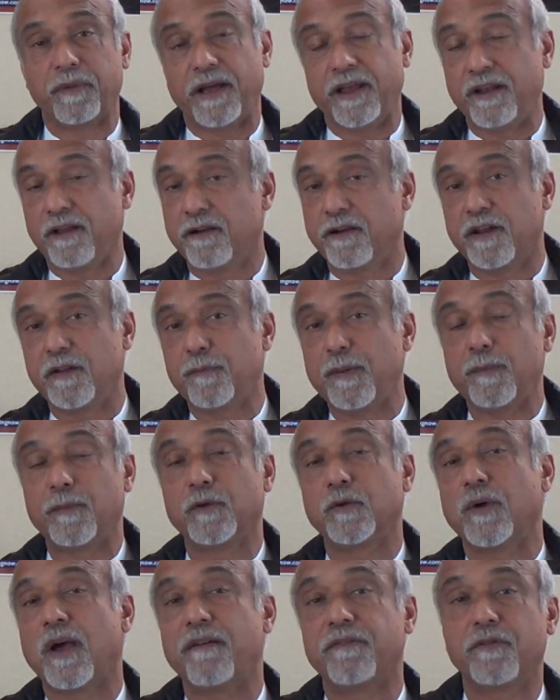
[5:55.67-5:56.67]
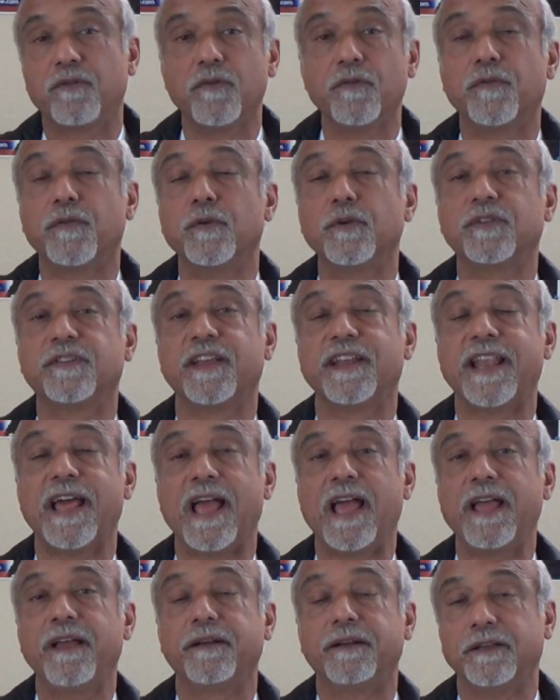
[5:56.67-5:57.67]
I encourage people to have 2 fruits a
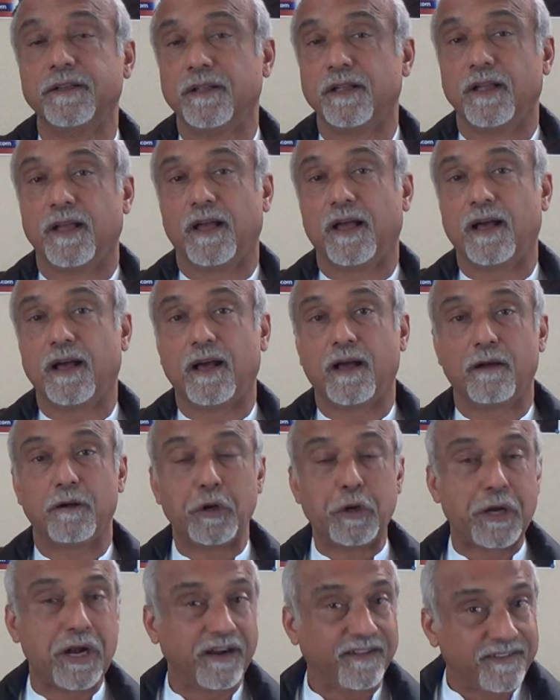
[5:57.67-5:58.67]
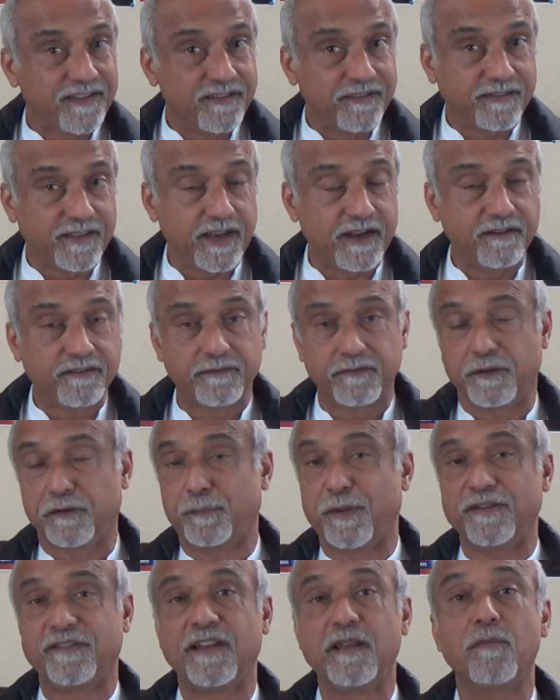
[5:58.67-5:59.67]
day. Nuts and seeds,
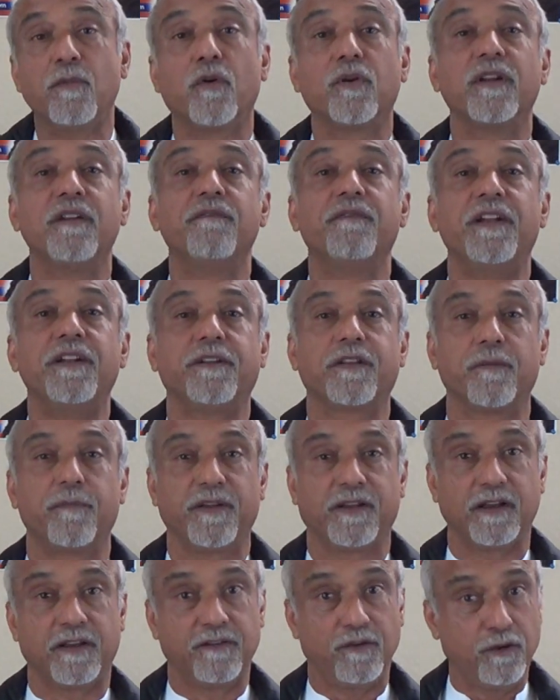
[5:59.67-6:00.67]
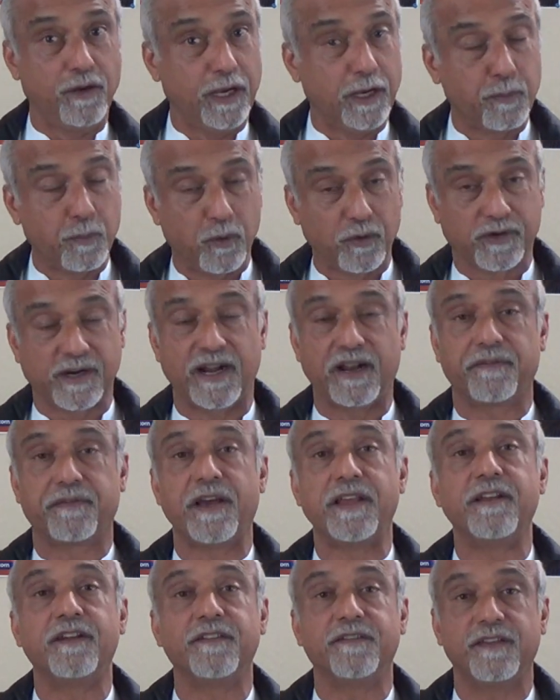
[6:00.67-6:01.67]
especially more in winter, because you need more kind of
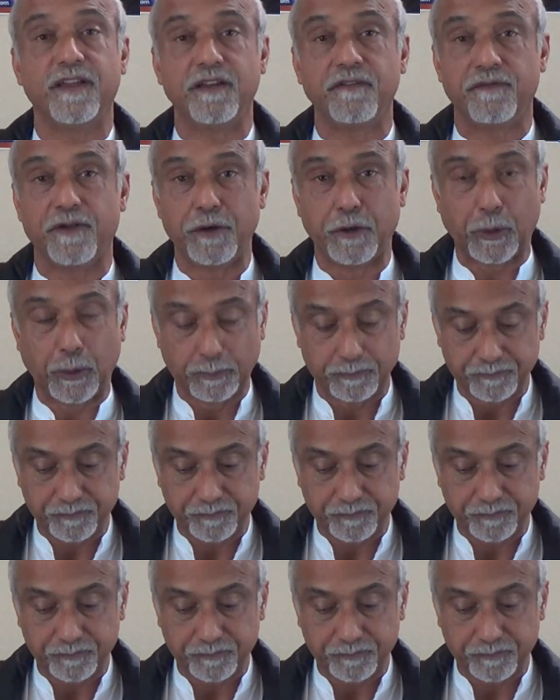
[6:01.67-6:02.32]
energy in winter.